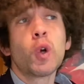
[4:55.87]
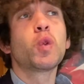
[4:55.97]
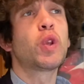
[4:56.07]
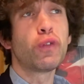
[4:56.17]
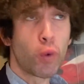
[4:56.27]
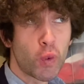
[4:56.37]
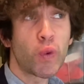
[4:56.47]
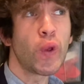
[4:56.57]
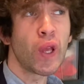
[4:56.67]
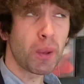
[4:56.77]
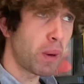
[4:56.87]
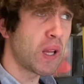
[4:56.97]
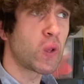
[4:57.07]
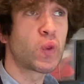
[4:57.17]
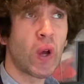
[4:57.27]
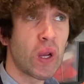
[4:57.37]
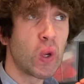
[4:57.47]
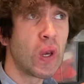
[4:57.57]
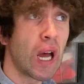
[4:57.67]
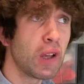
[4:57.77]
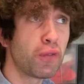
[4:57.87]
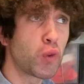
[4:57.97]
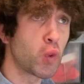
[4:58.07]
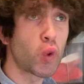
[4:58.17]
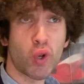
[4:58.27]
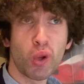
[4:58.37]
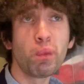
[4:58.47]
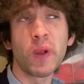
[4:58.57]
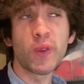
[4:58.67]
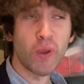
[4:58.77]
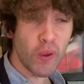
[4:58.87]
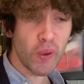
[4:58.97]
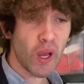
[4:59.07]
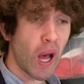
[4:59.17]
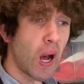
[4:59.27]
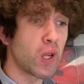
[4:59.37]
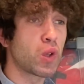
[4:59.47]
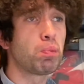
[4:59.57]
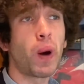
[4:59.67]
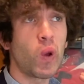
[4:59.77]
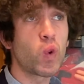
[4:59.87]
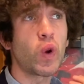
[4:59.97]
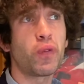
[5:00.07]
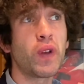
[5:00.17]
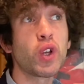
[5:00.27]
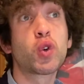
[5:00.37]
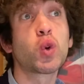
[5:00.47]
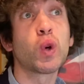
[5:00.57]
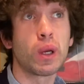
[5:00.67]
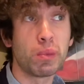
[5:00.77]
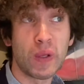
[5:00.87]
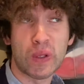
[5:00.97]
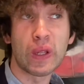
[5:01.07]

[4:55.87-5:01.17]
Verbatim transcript: devoting my entire life to documenting and biographing Cher Ami's